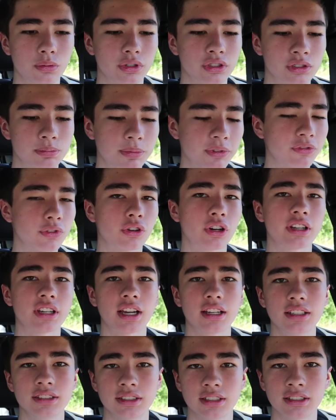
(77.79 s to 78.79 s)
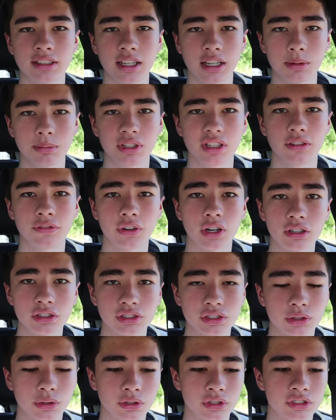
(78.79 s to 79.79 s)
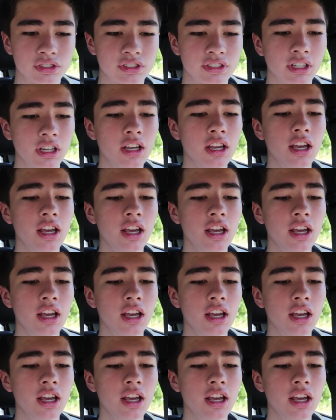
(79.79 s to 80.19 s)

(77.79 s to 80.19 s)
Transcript: whereas before I kind of did gaming of all sorts.